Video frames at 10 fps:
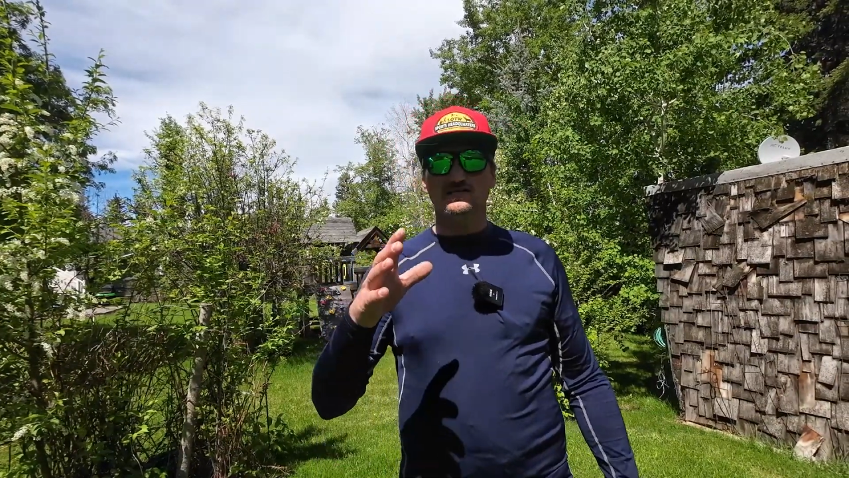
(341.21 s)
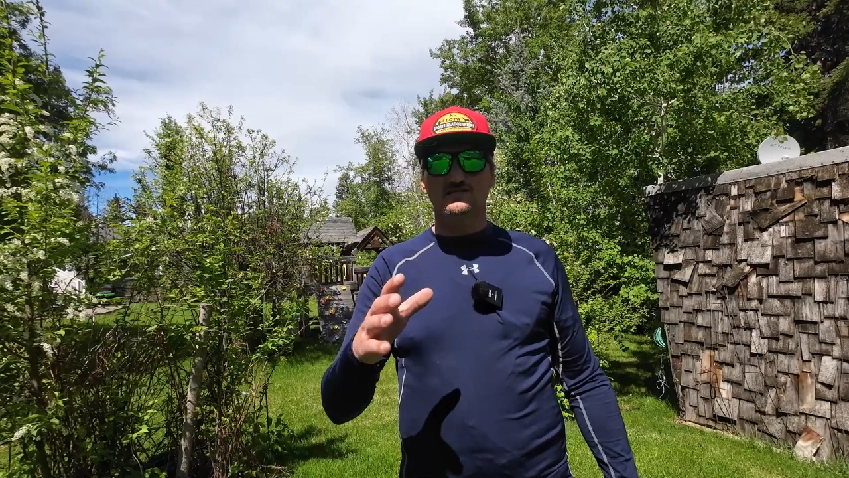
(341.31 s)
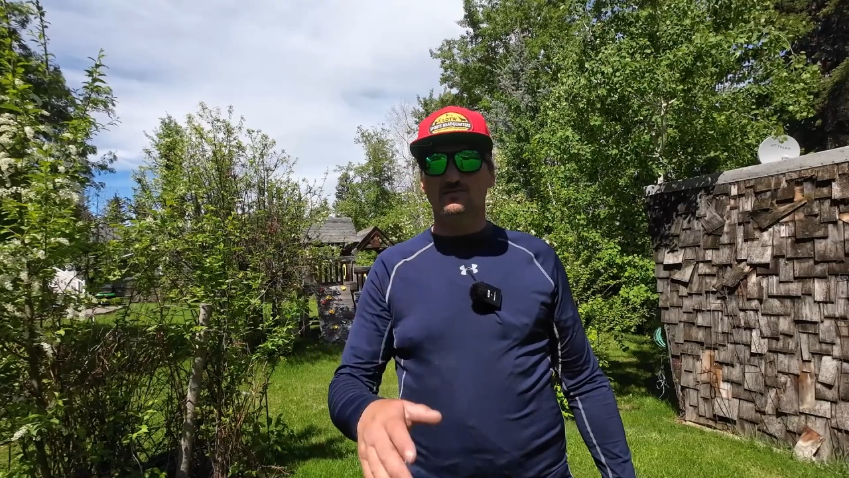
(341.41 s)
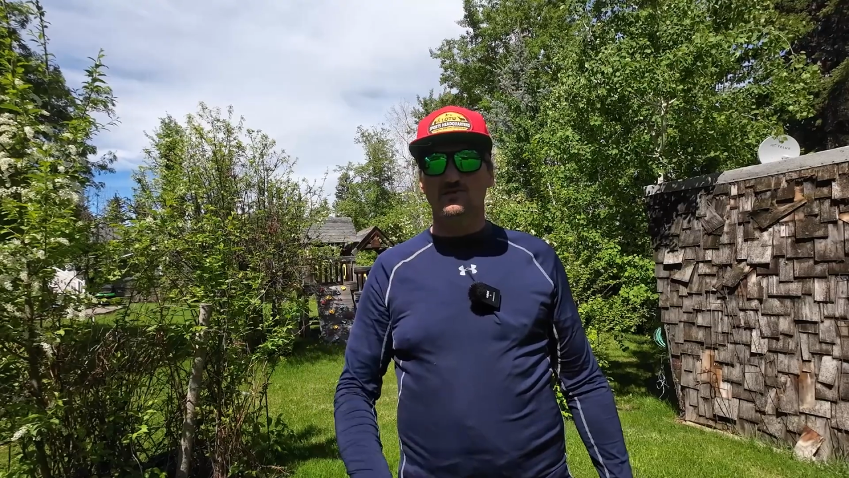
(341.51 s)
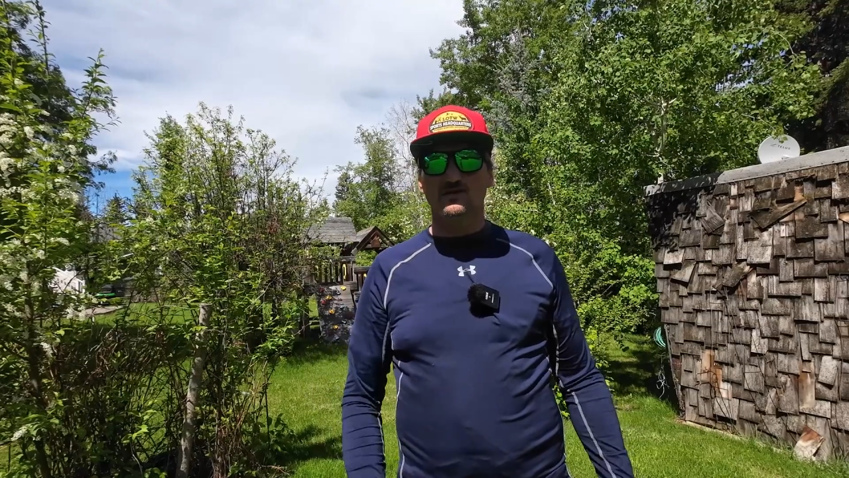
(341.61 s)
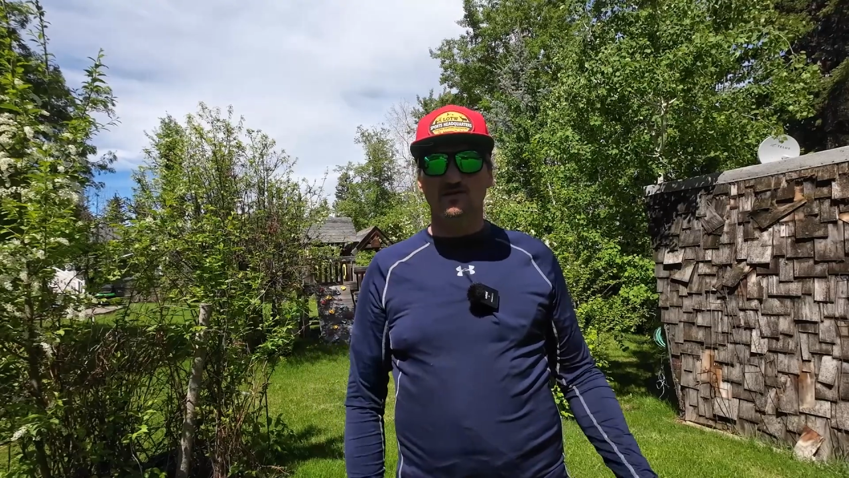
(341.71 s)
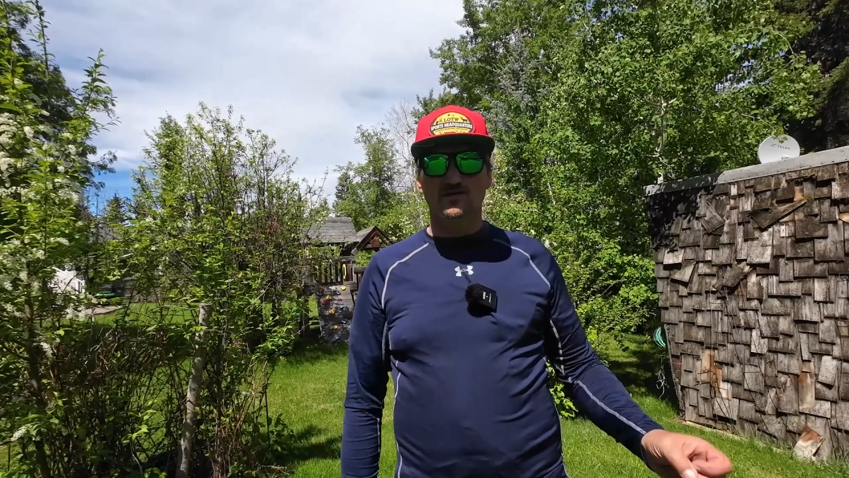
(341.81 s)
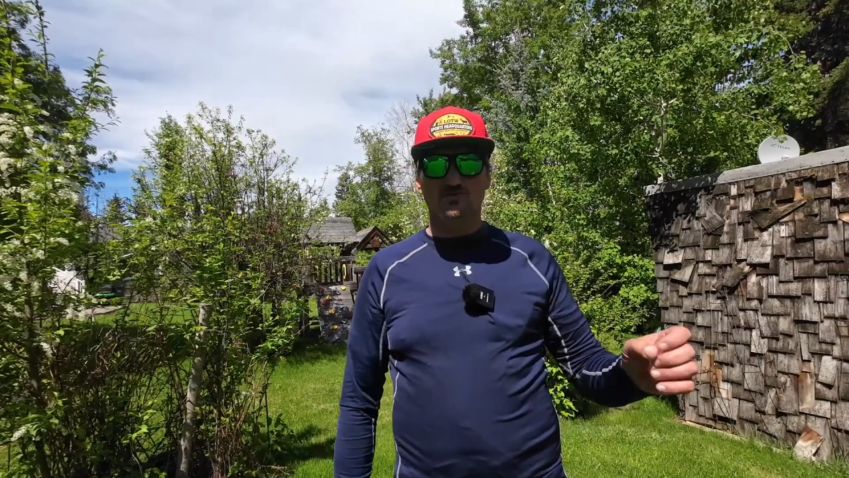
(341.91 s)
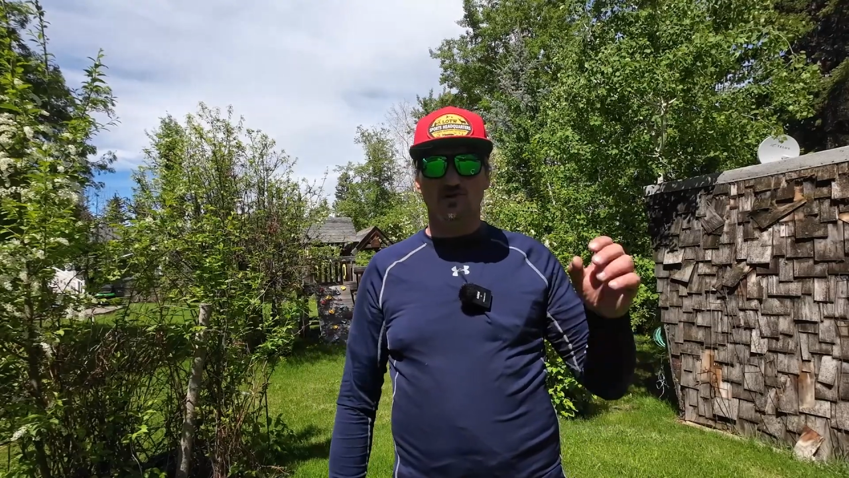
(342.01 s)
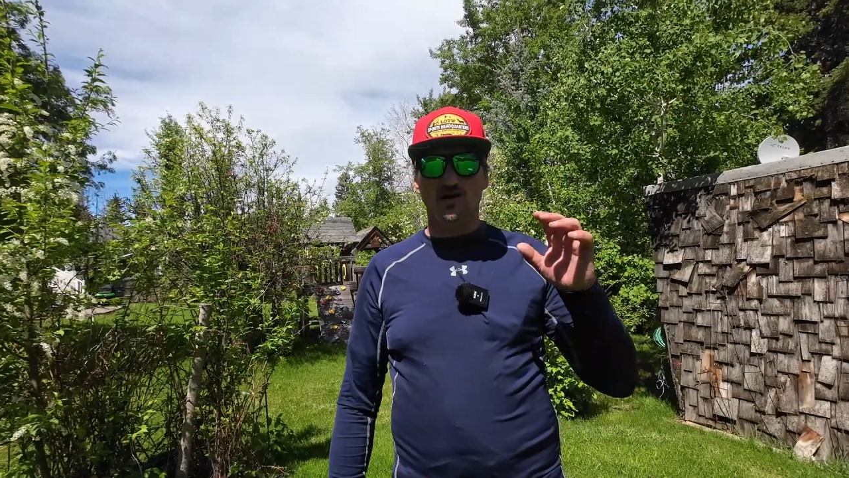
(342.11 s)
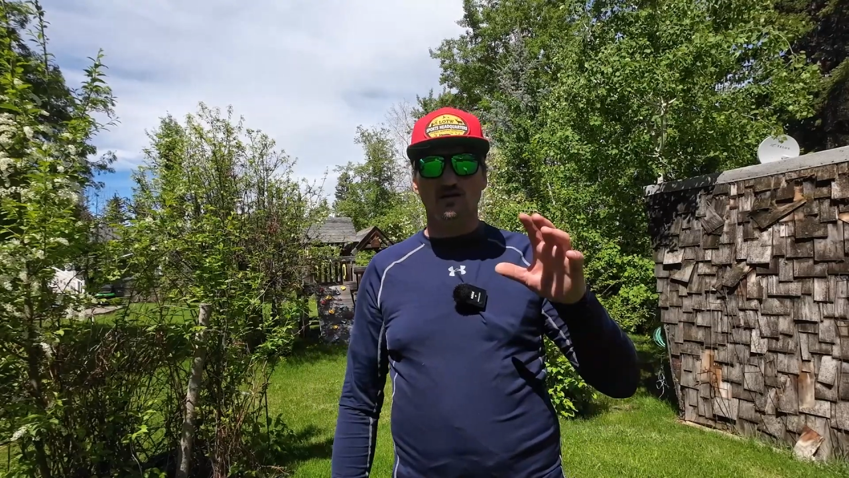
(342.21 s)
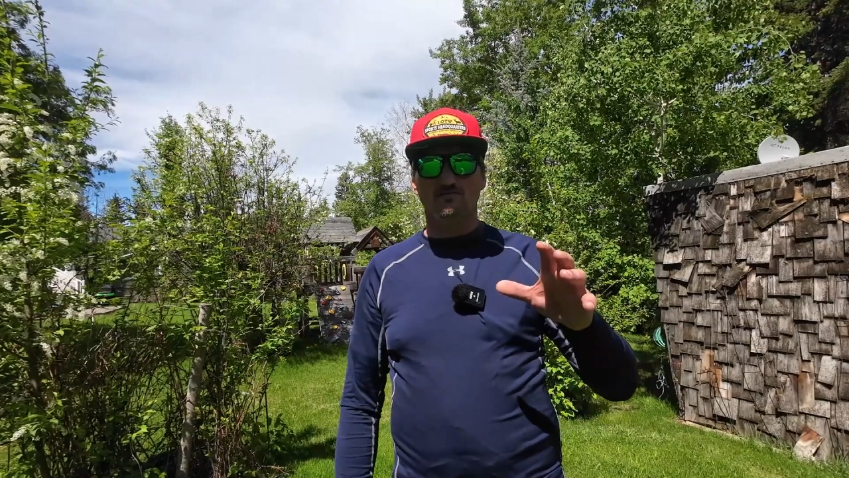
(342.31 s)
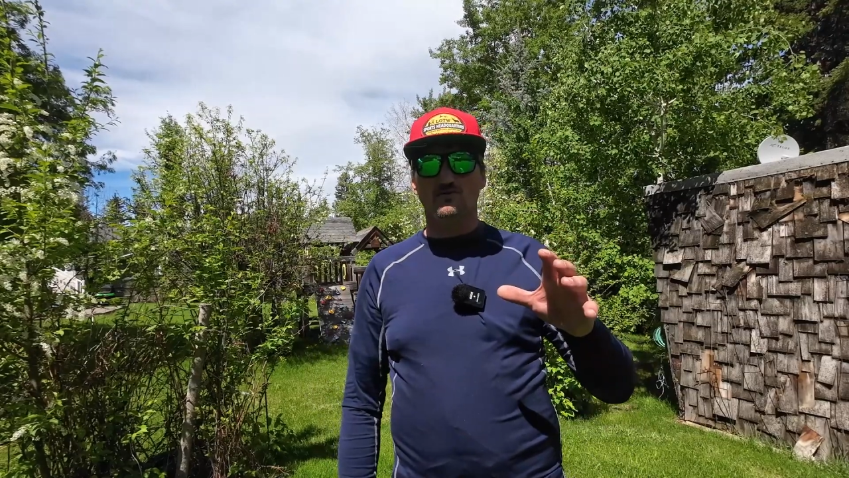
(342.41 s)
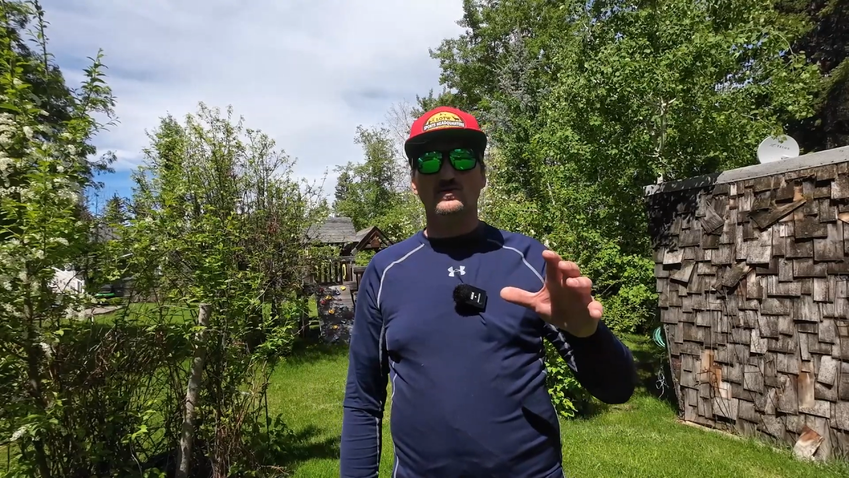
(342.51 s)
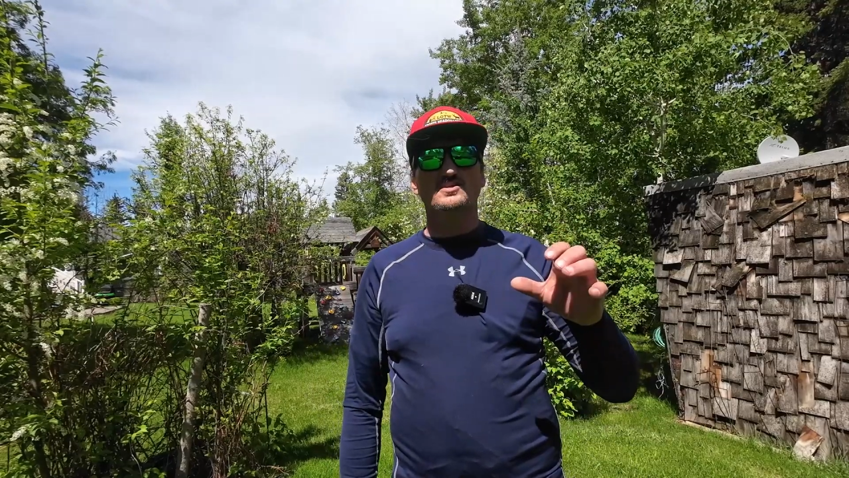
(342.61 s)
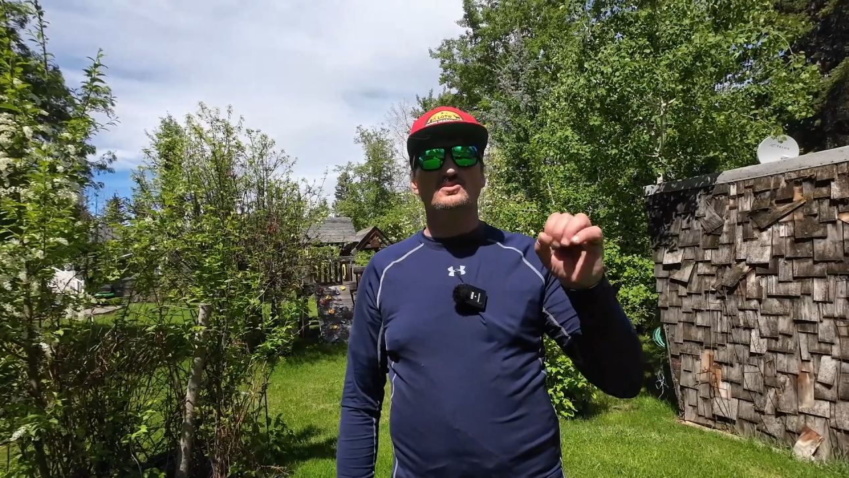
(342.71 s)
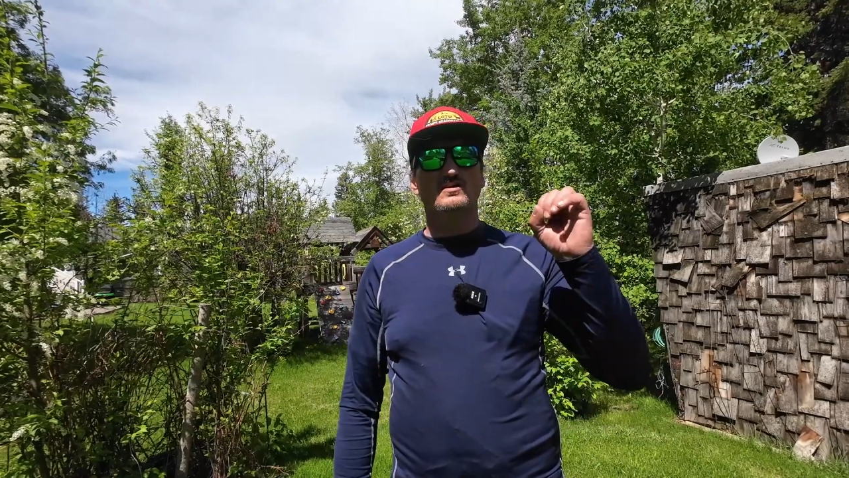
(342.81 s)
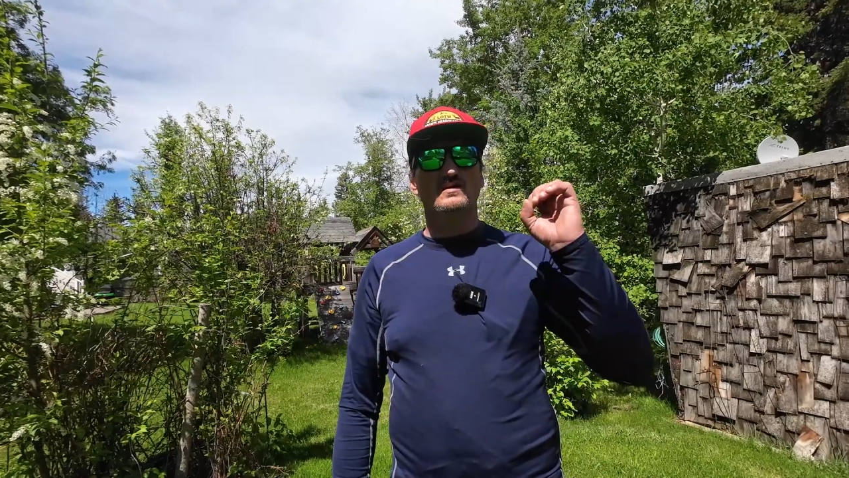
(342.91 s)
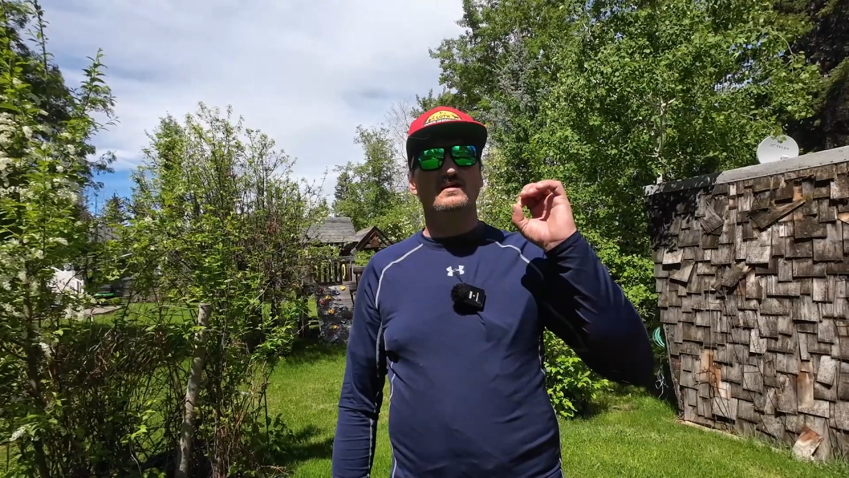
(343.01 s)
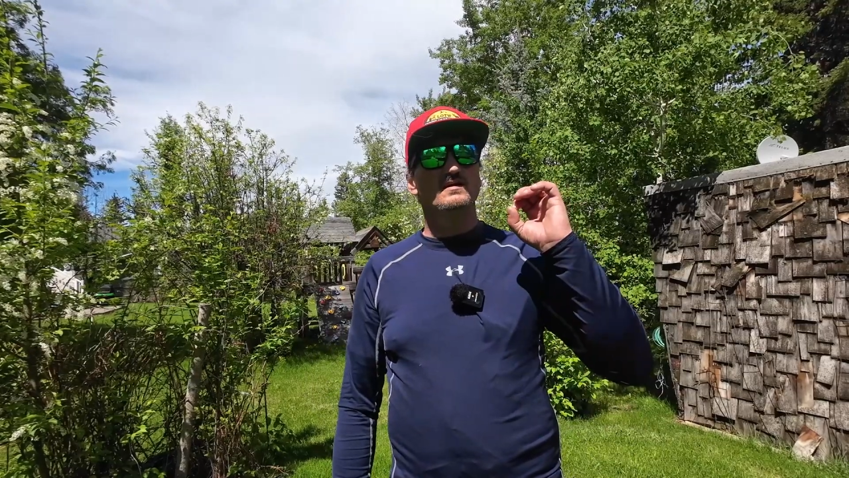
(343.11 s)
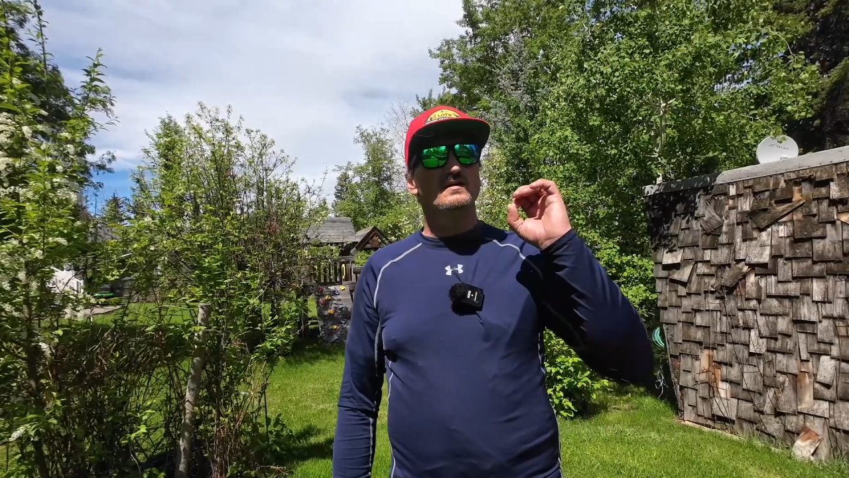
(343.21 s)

something like this when I can focus on